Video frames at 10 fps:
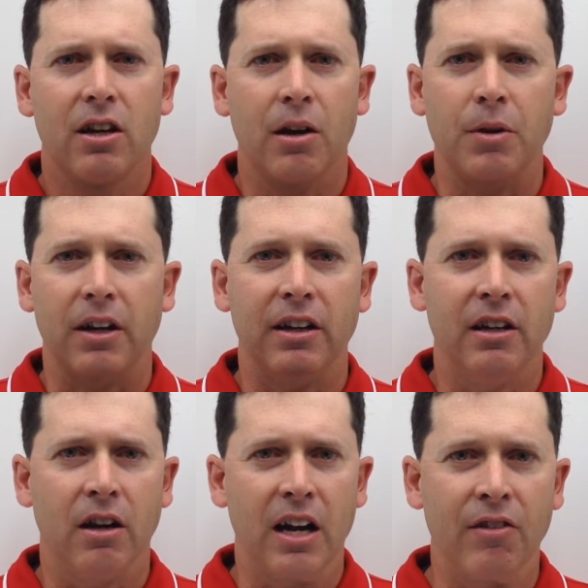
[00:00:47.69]
I'm not going to
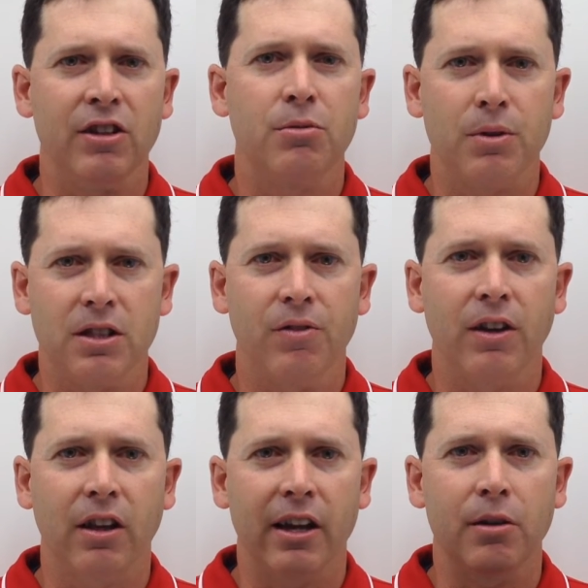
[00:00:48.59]
hit on every
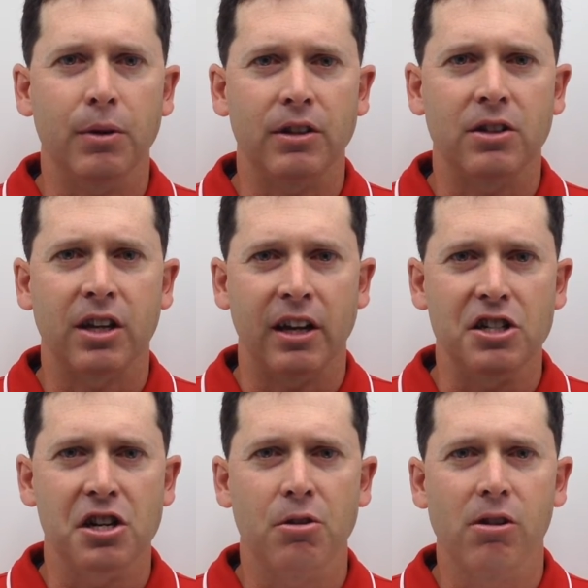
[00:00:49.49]
specific leg, but just kind
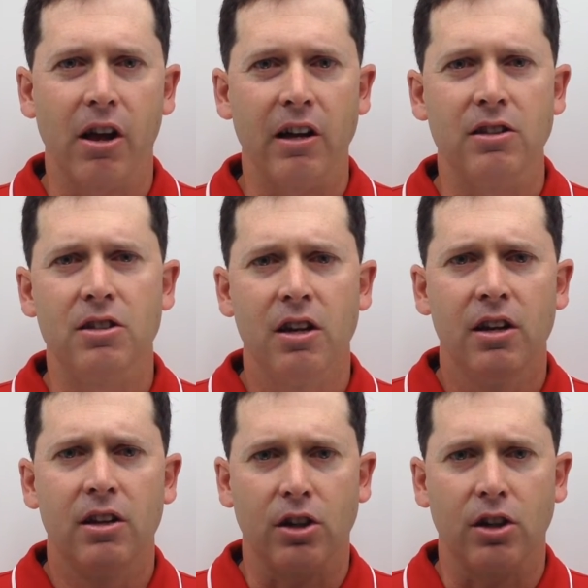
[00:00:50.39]
of generalize